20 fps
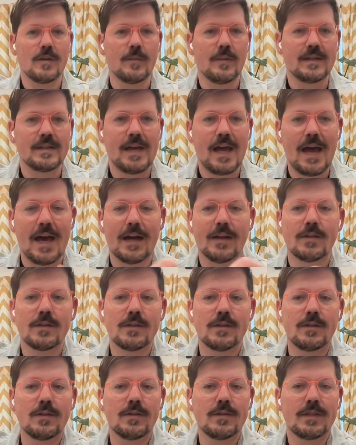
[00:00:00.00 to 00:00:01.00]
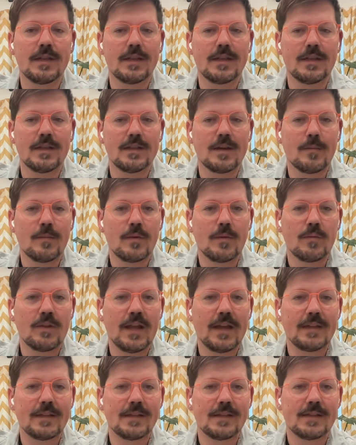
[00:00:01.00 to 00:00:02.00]
them attached, you see the jumper
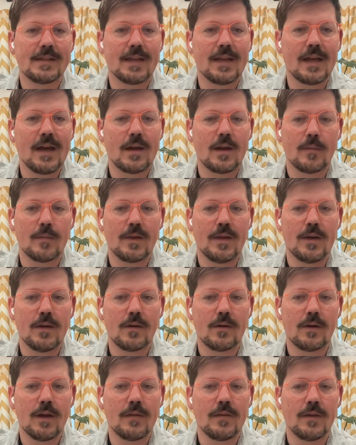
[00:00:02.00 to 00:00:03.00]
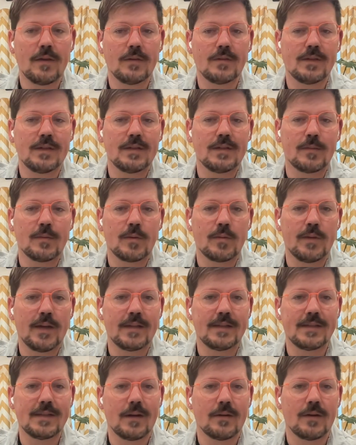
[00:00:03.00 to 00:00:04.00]
plates sticking out up here, and then you see jumper
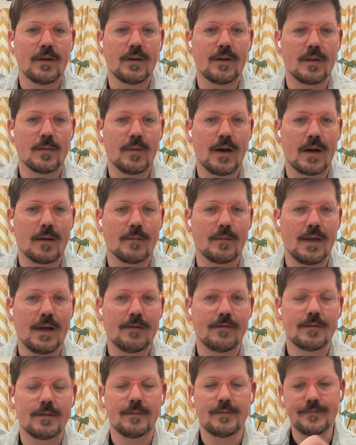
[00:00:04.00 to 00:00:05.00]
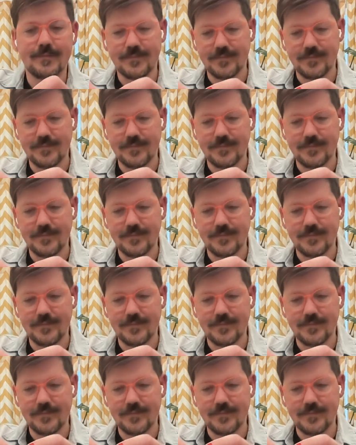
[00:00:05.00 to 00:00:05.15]
plates down here at the bottom left.